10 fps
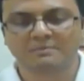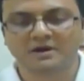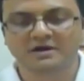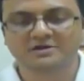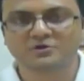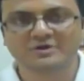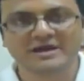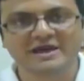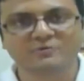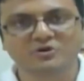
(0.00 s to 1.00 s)
but
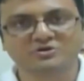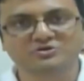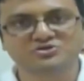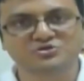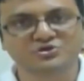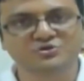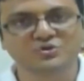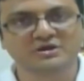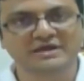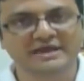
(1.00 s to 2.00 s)
today I want to show
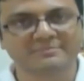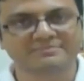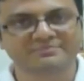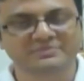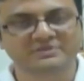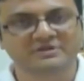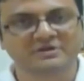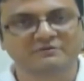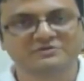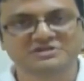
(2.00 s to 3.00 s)
you a game
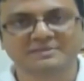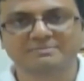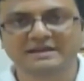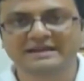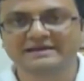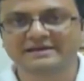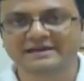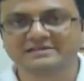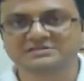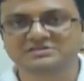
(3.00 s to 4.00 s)
which I played
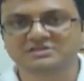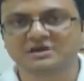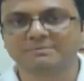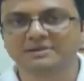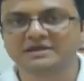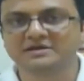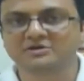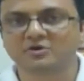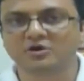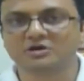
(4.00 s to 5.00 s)
against a player
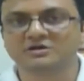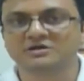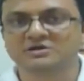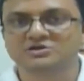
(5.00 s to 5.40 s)
called